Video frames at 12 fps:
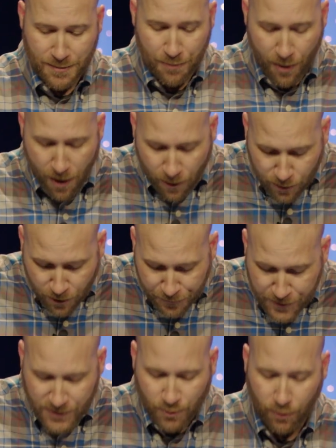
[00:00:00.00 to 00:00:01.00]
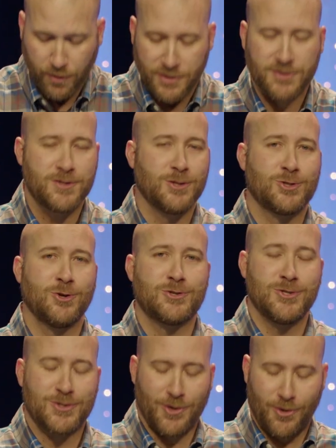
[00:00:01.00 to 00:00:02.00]
And Paul wrote these words to the
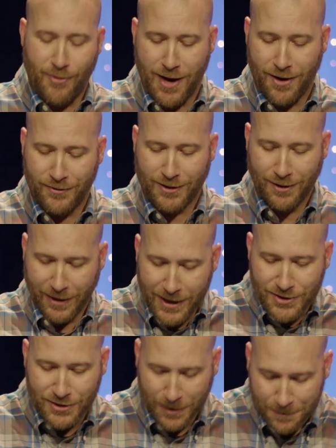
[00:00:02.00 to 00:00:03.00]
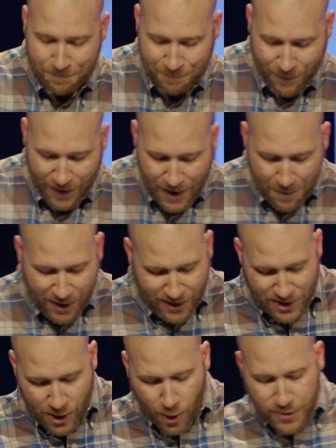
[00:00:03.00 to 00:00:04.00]
churches around Galatia
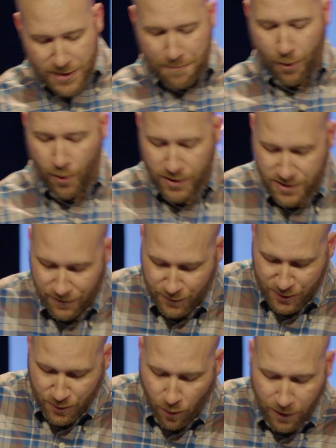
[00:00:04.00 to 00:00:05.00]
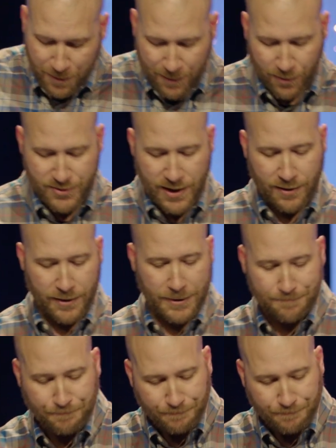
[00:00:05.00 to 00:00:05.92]
because he knows the importance of restoring people gently.